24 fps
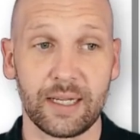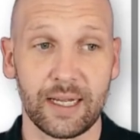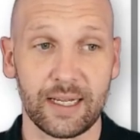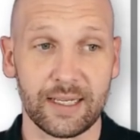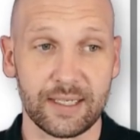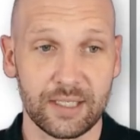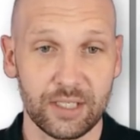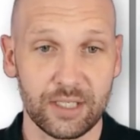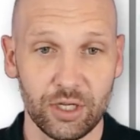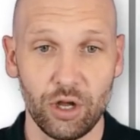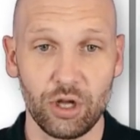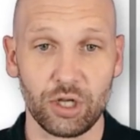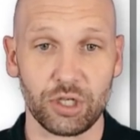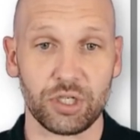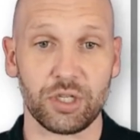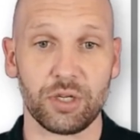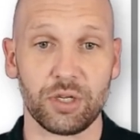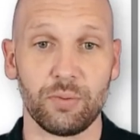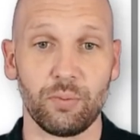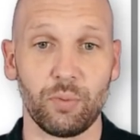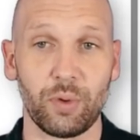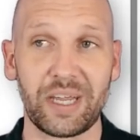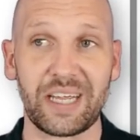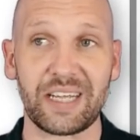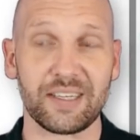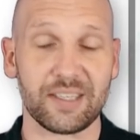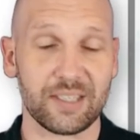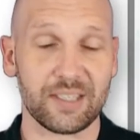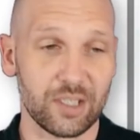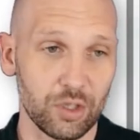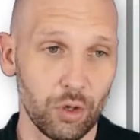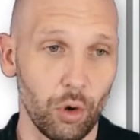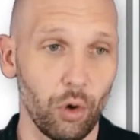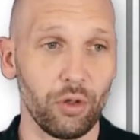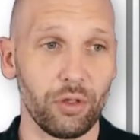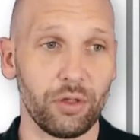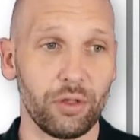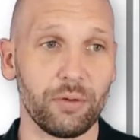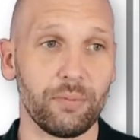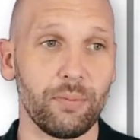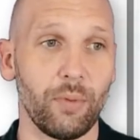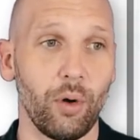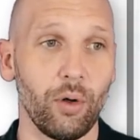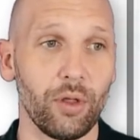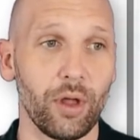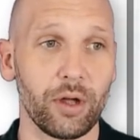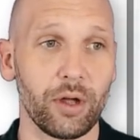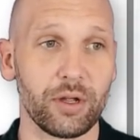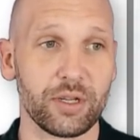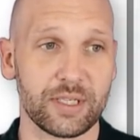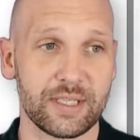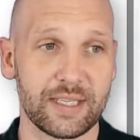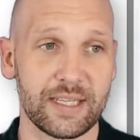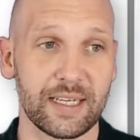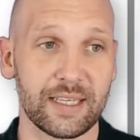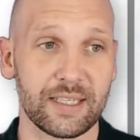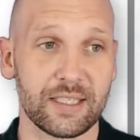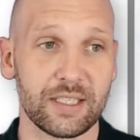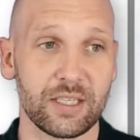search them, we can sort them, all those things.